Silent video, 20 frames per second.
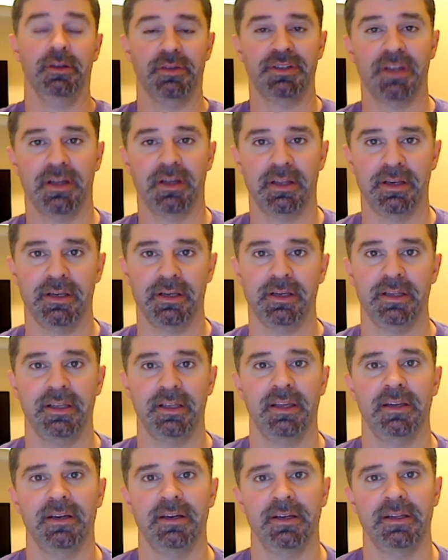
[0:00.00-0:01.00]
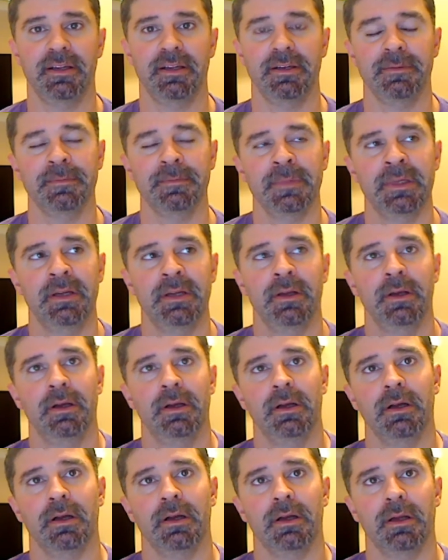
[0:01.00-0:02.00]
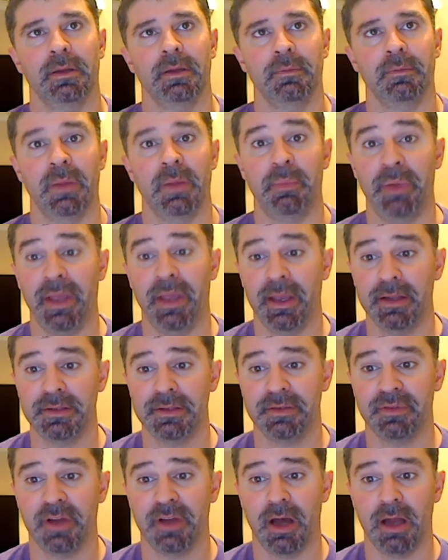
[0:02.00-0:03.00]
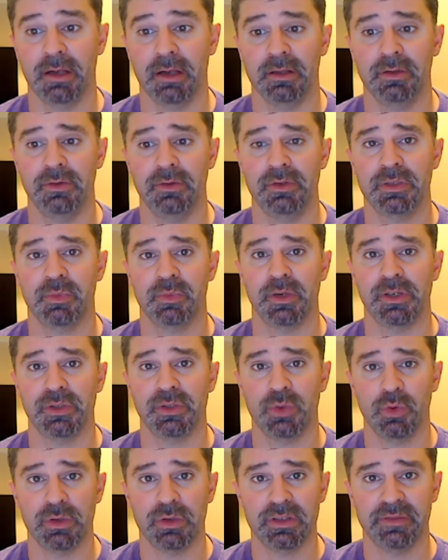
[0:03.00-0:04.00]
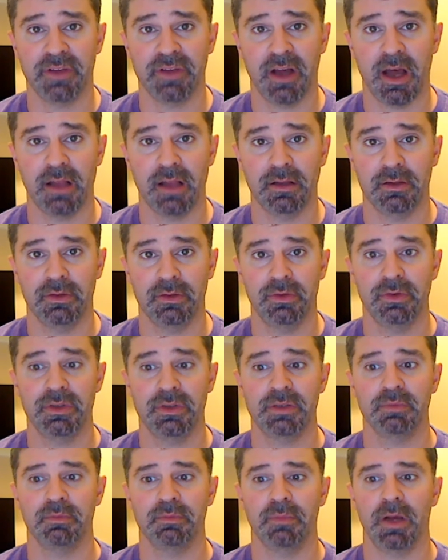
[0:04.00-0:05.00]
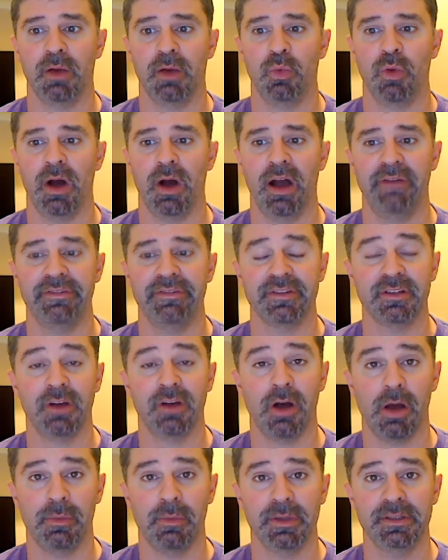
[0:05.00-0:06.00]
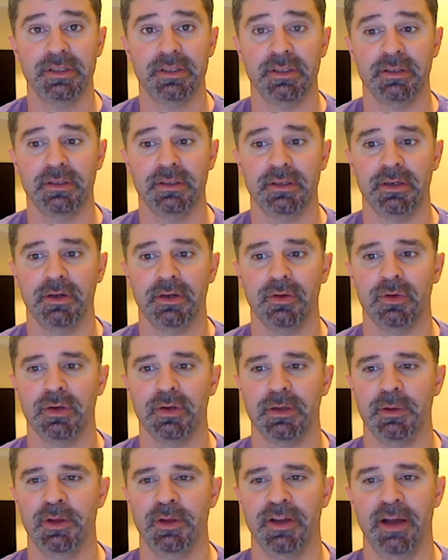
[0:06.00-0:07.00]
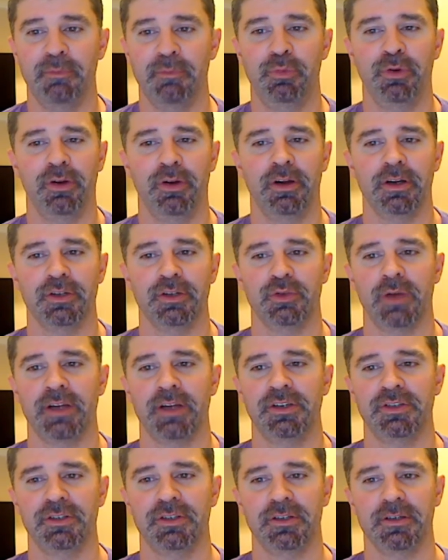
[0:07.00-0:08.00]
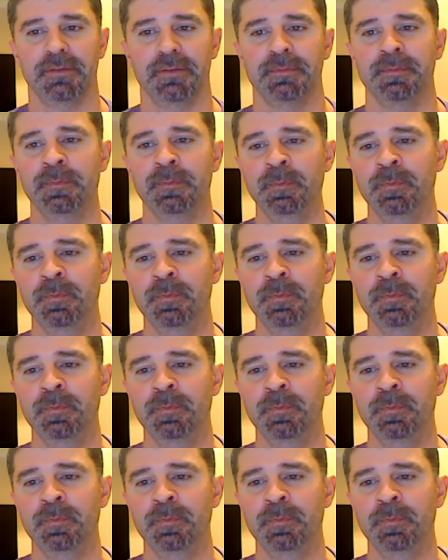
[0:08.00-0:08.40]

sucking in and get it in. My pants have gotten loose. My shorts have gotten loose. My wife has commented, I put on a dress shirt,